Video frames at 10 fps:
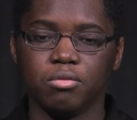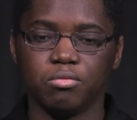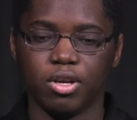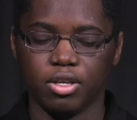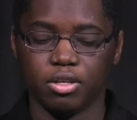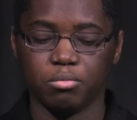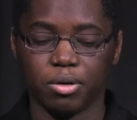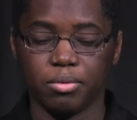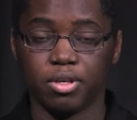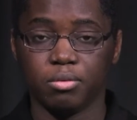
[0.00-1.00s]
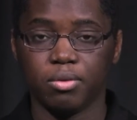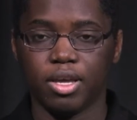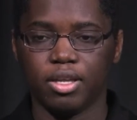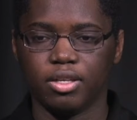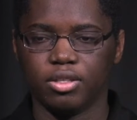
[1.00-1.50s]
right here in Birmingham,
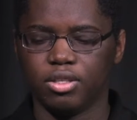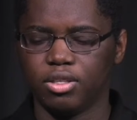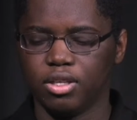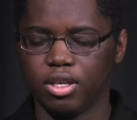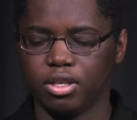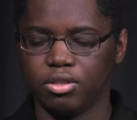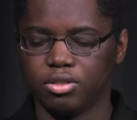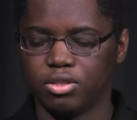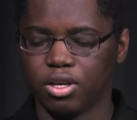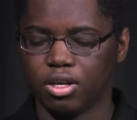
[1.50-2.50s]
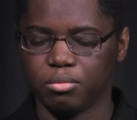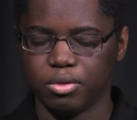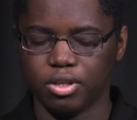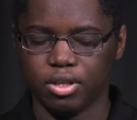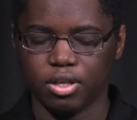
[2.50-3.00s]
and it taught
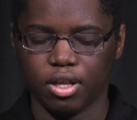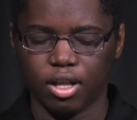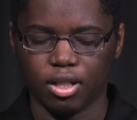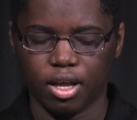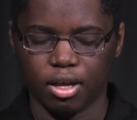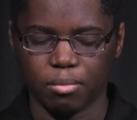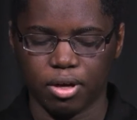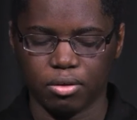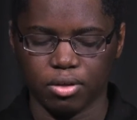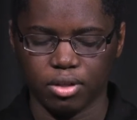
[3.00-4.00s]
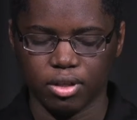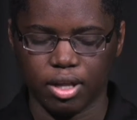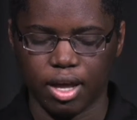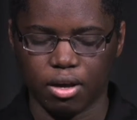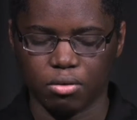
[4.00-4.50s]
me a lot about
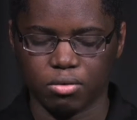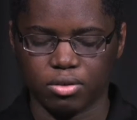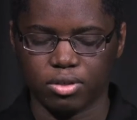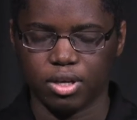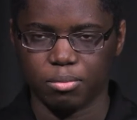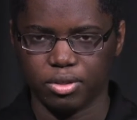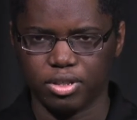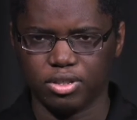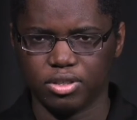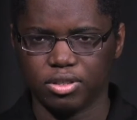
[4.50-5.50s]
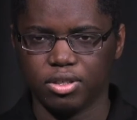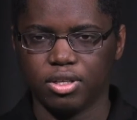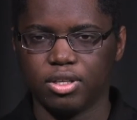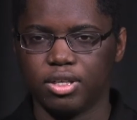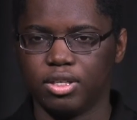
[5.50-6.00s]
how companies
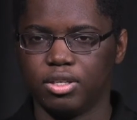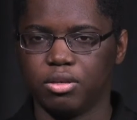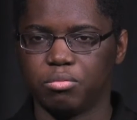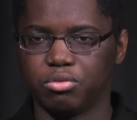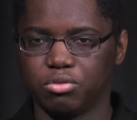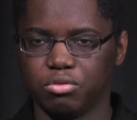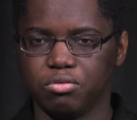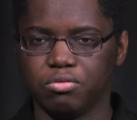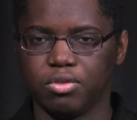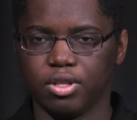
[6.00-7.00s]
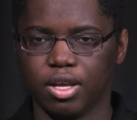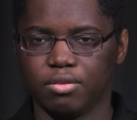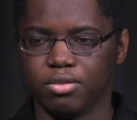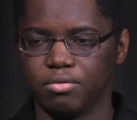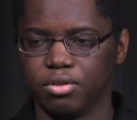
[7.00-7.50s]
can improve the
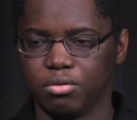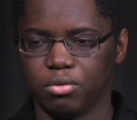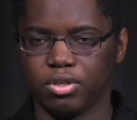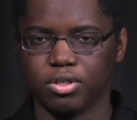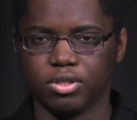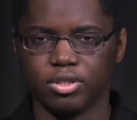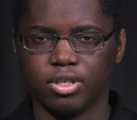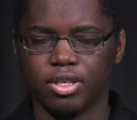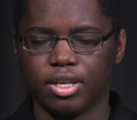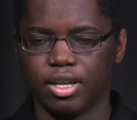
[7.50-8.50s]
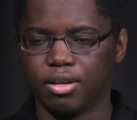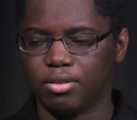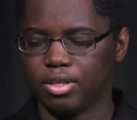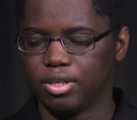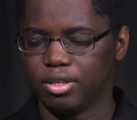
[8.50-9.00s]
lives of their workers and how
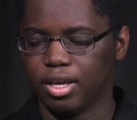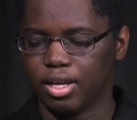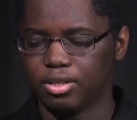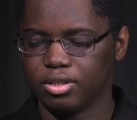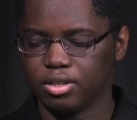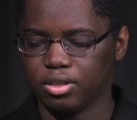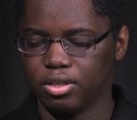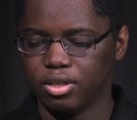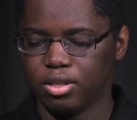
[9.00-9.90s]
they can actually